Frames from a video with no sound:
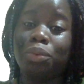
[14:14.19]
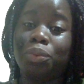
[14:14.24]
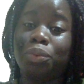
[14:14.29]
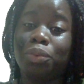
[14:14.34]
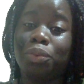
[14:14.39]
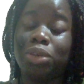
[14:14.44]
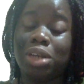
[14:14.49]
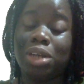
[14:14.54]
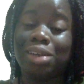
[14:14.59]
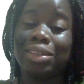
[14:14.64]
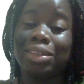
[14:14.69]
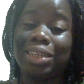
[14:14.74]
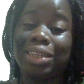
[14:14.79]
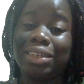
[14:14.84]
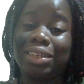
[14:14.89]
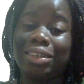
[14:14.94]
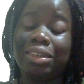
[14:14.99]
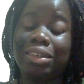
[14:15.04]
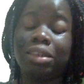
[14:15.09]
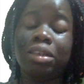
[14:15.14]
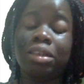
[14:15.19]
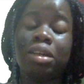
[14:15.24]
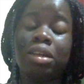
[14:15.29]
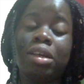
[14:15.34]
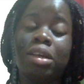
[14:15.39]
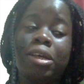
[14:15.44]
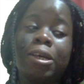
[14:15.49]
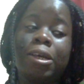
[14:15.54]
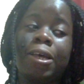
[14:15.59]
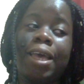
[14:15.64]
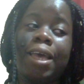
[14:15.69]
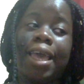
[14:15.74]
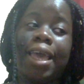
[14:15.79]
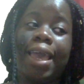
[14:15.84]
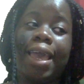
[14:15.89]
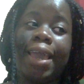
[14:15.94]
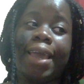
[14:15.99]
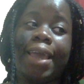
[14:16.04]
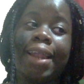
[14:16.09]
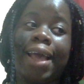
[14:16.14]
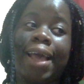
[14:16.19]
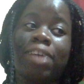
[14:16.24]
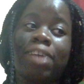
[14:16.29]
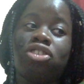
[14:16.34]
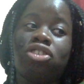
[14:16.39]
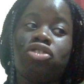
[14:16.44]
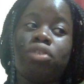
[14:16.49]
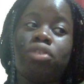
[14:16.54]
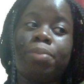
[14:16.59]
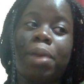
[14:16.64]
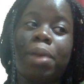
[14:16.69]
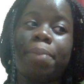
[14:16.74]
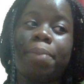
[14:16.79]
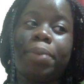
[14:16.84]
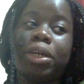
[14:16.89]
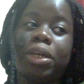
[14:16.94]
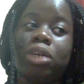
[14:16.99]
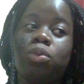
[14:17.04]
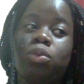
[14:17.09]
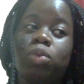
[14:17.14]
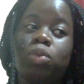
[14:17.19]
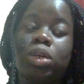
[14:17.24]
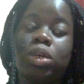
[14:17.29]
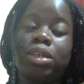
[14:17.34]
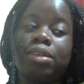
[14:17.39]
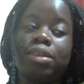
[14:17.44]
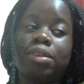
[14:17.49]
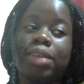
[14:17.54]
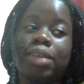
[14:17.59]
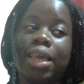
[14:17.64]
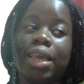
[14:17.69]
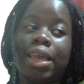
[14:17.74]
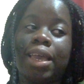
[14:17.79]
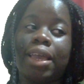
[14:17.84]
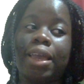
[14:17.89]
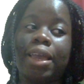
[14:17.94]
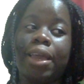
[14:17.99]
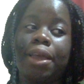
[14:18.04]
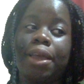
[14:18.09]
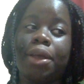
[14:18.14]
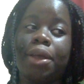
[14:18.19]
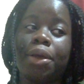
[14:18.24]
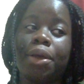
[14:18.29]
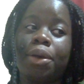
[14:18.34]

young lady. And I just remember it was a